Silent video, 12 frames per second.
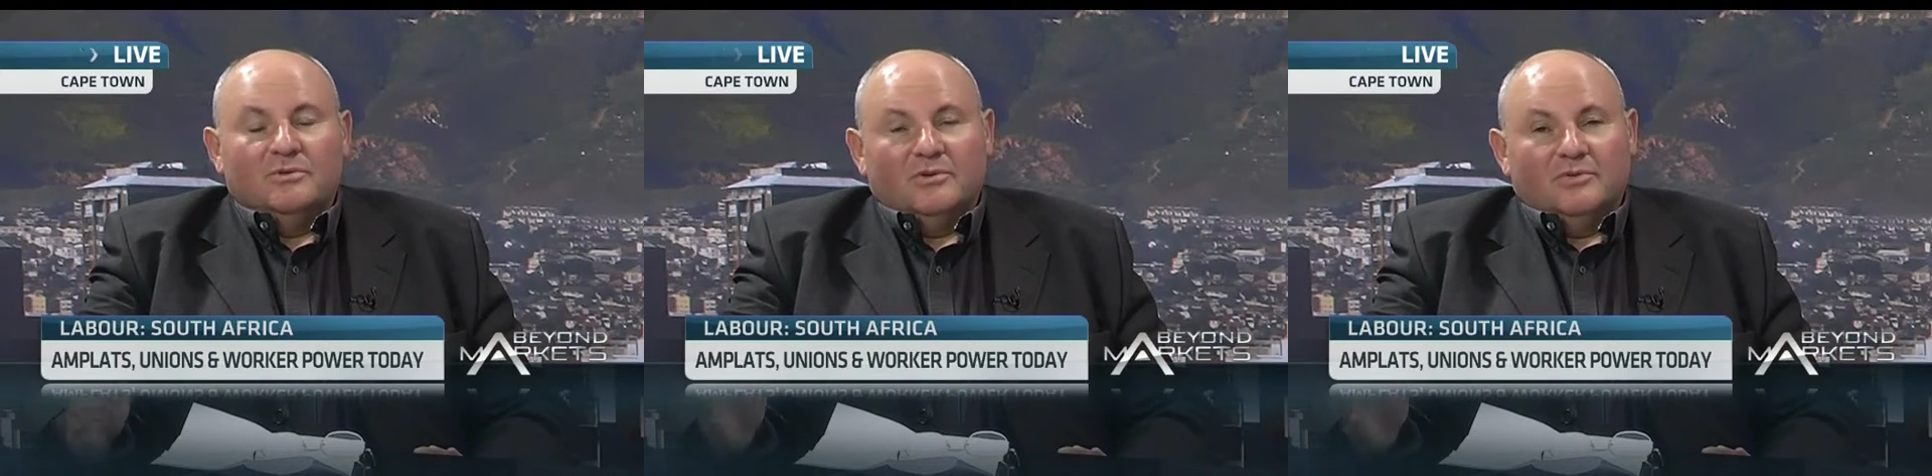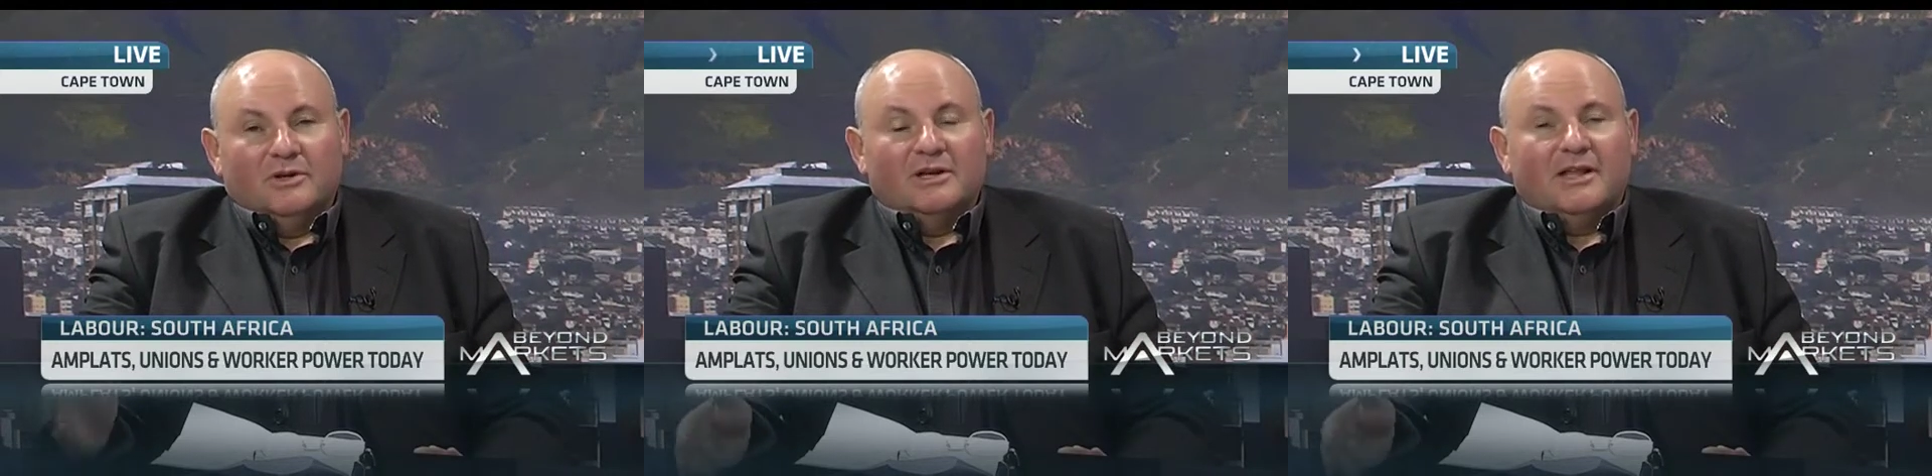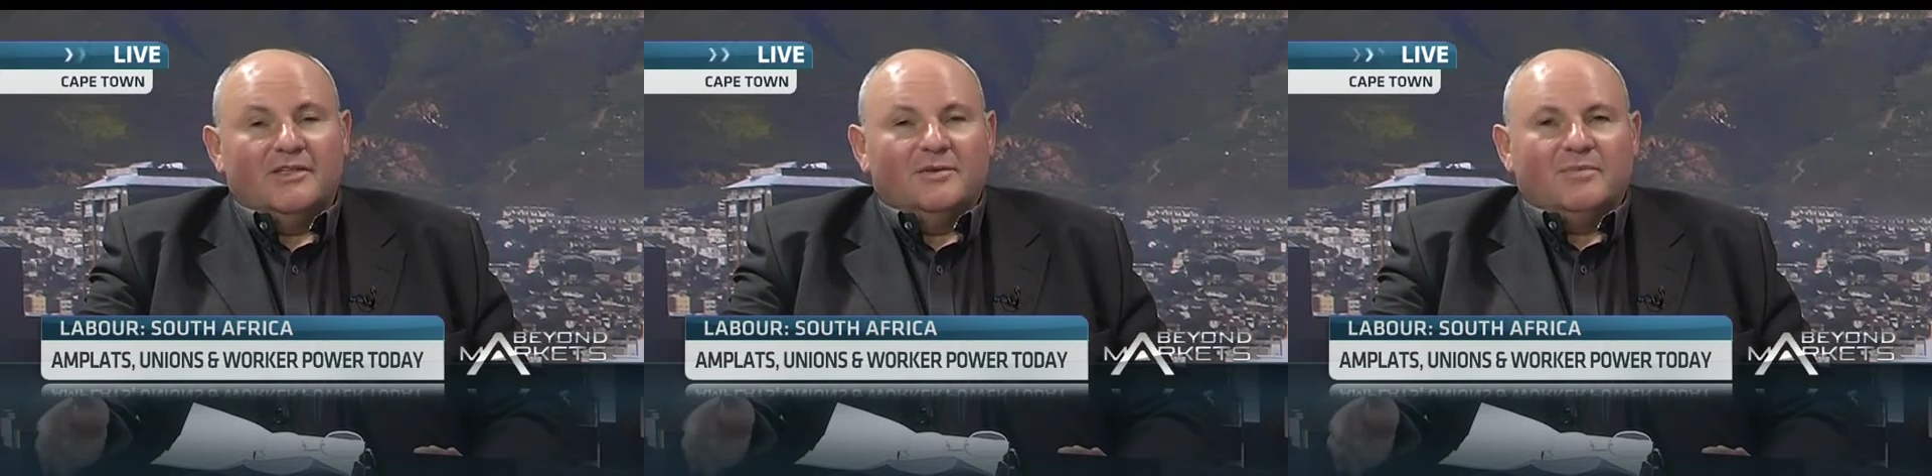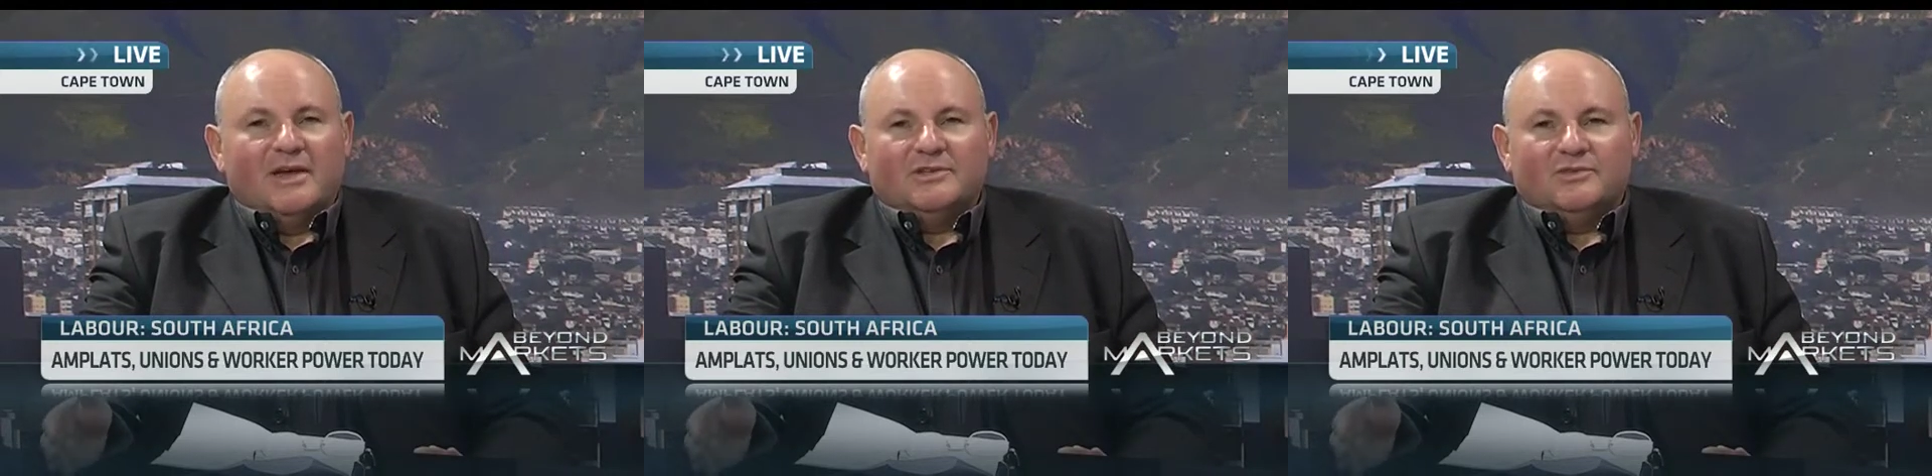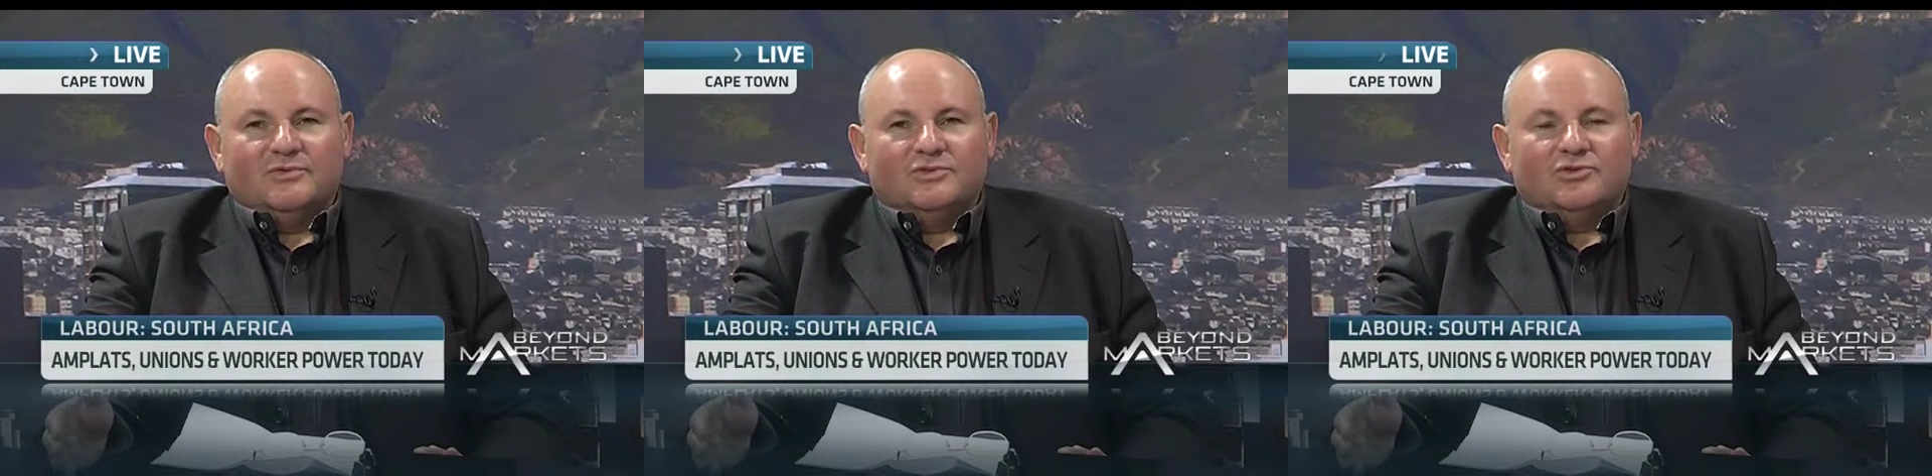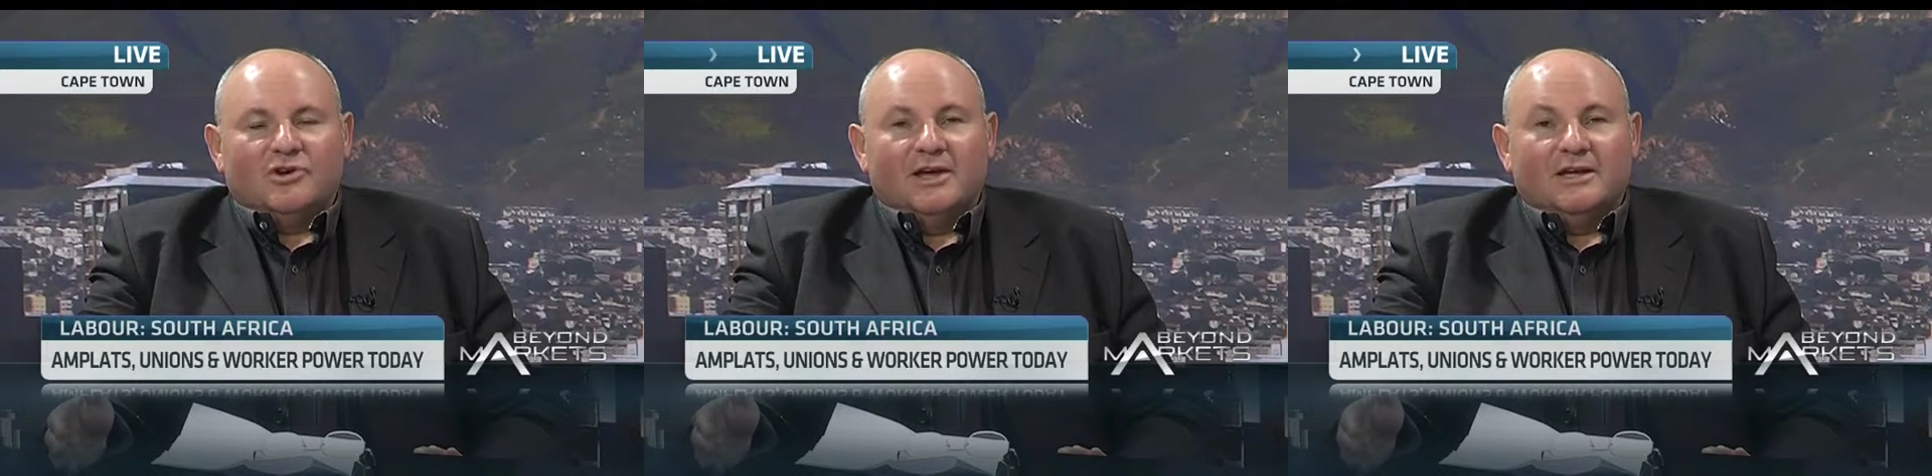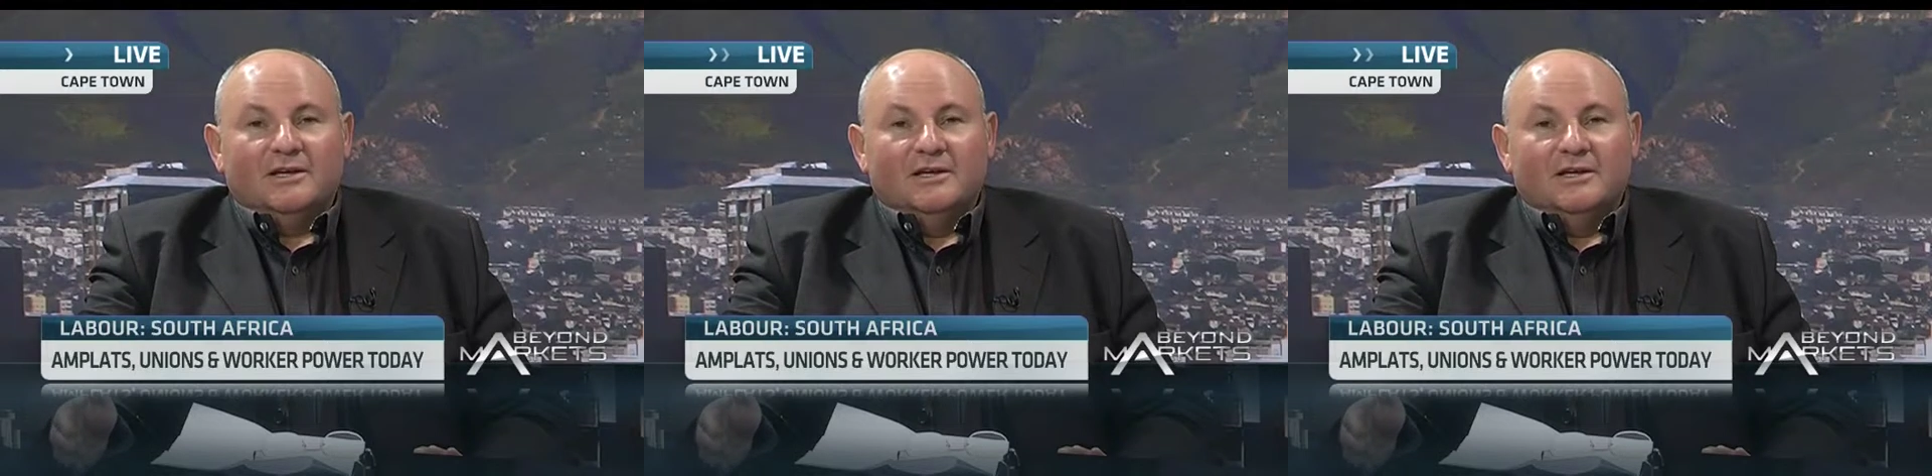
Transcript: We've got another massive strike.